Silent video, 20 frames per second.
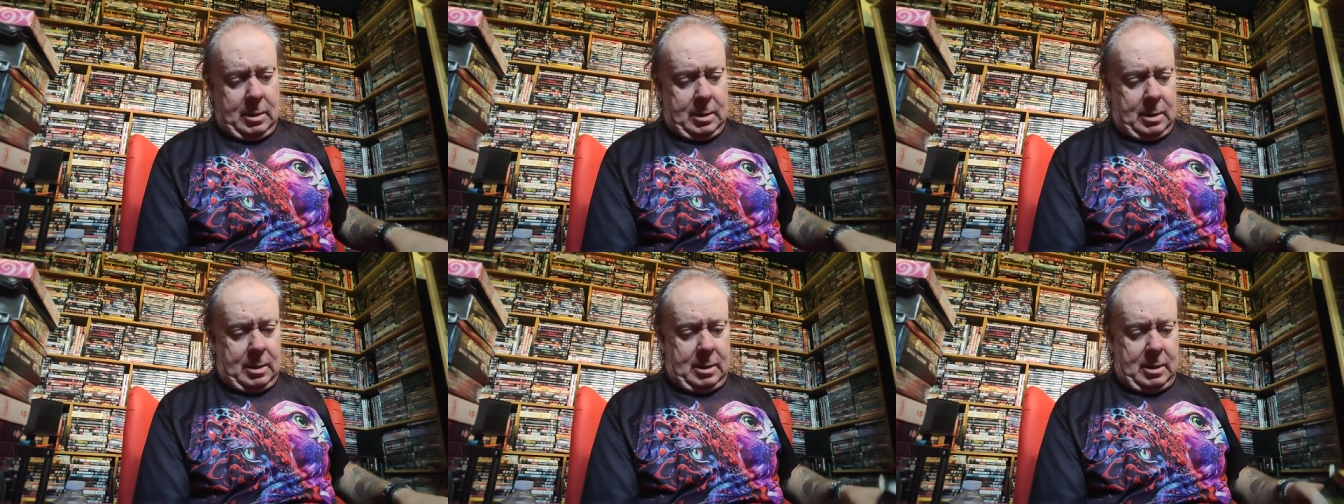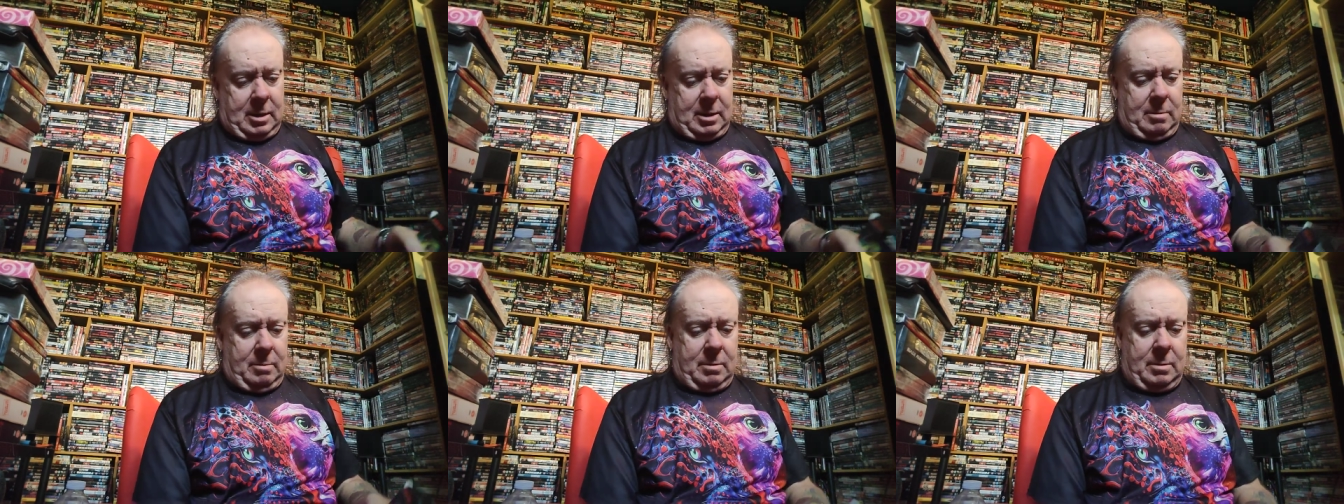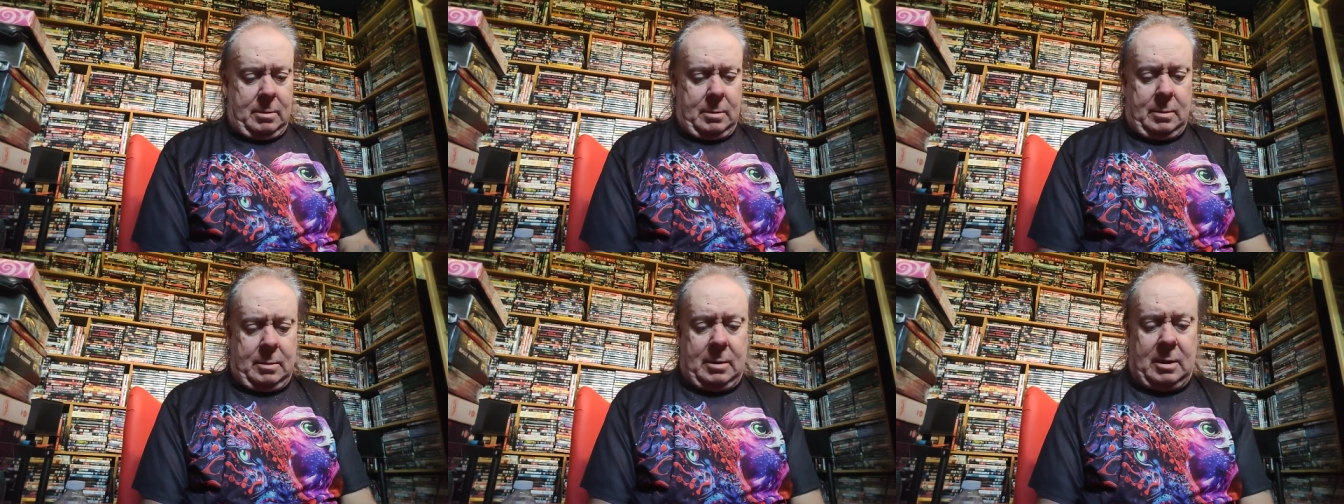Oh
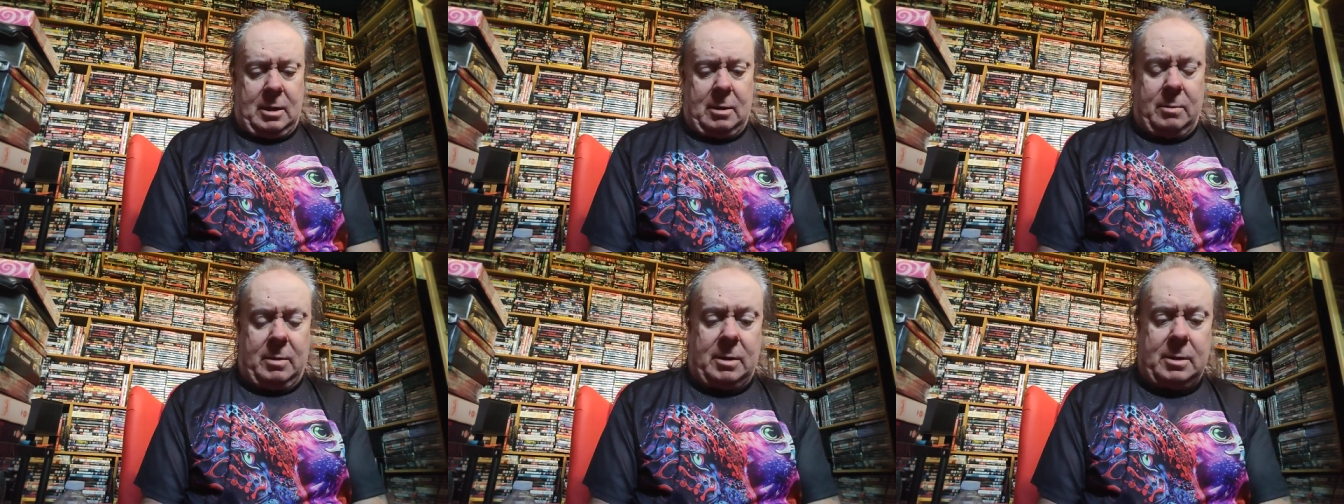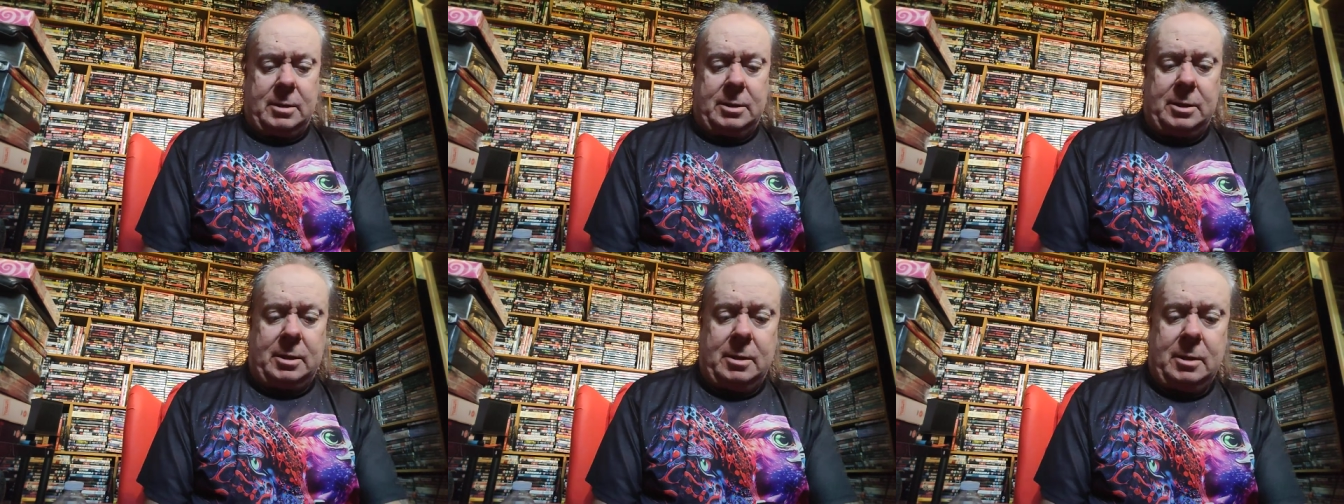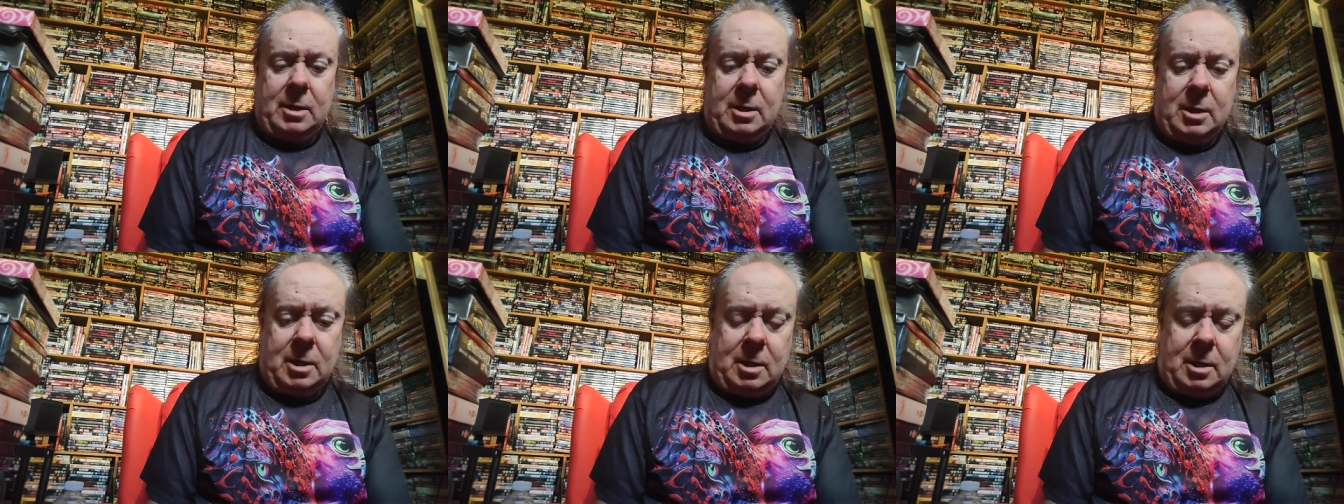well, I
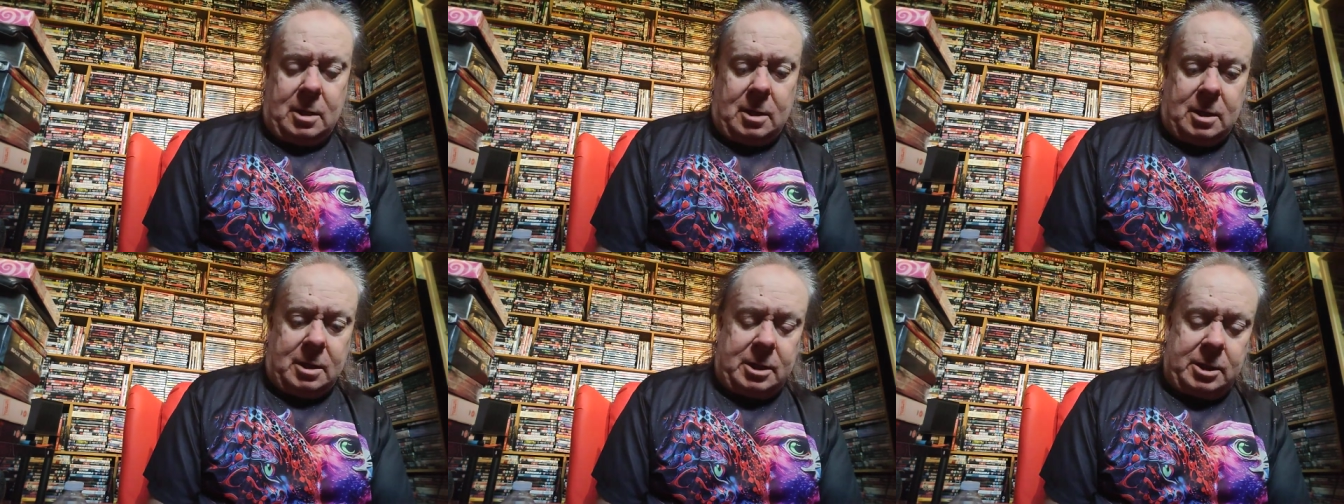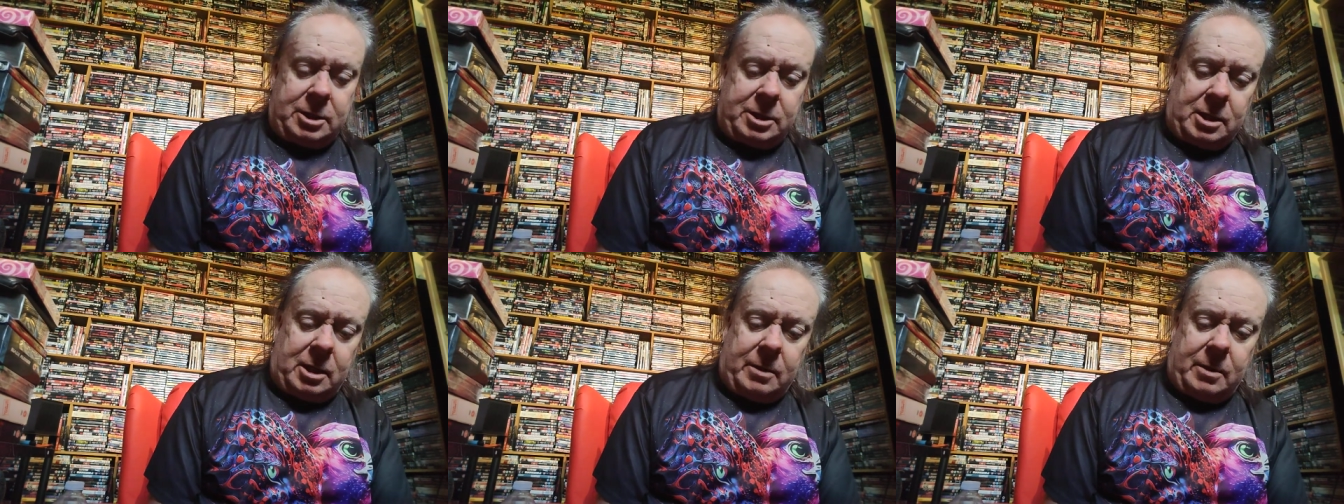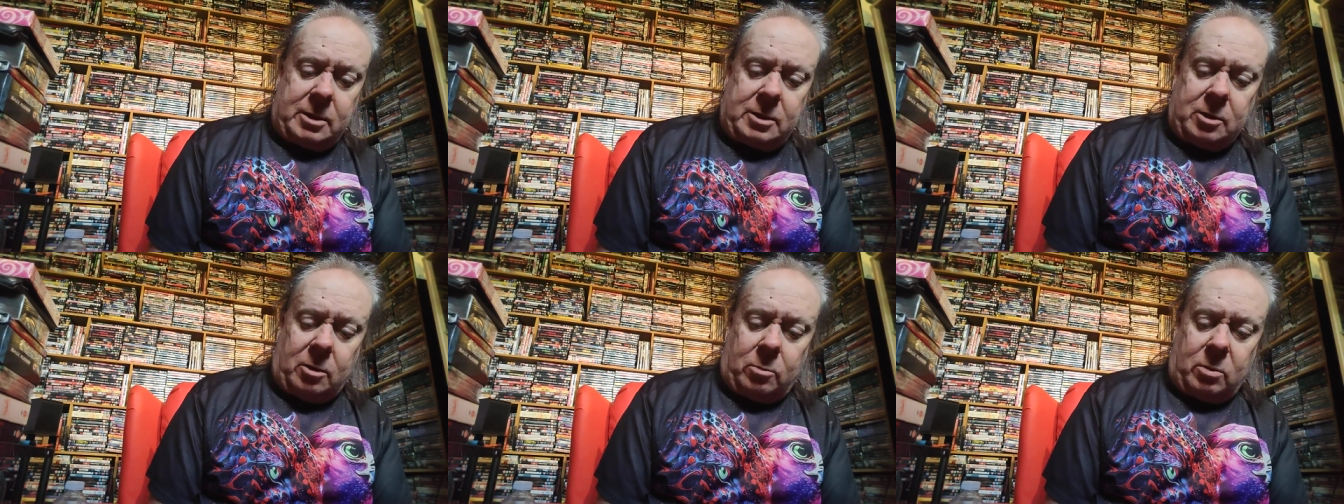can just show you
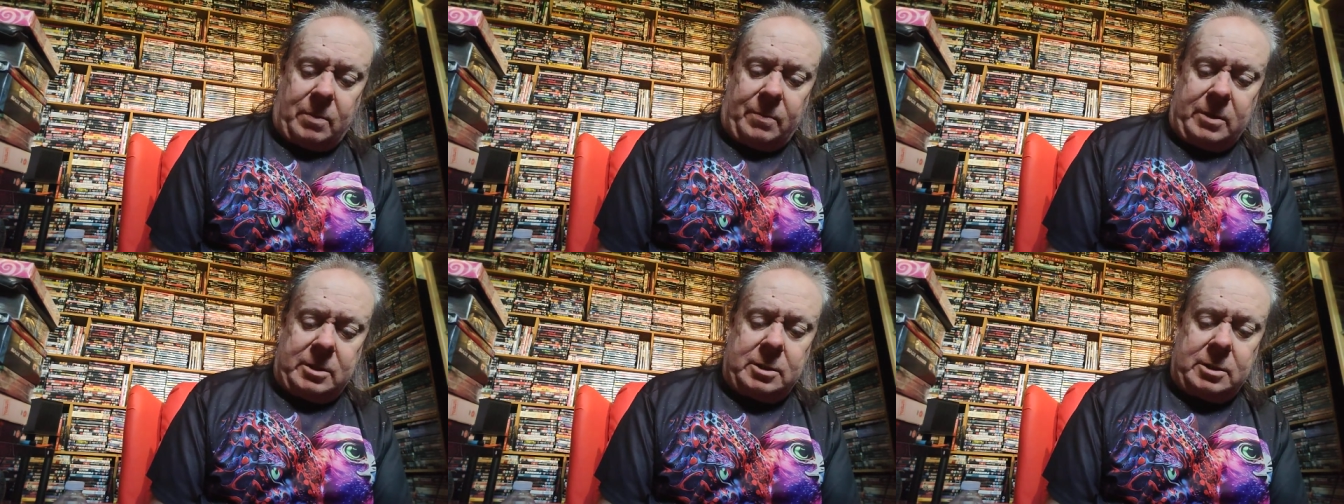the top one.